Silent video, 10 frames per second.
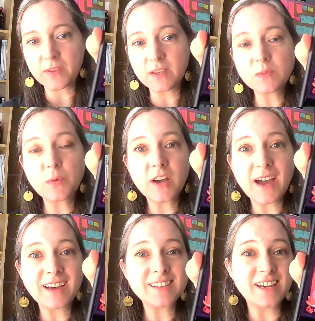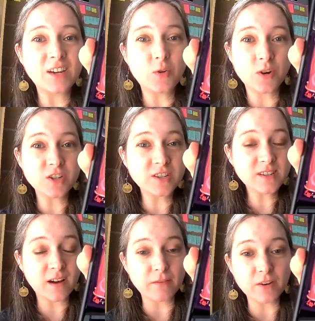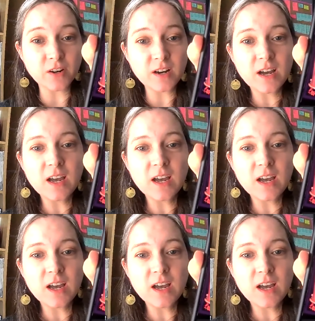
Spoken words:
This book has a gorgeous cover.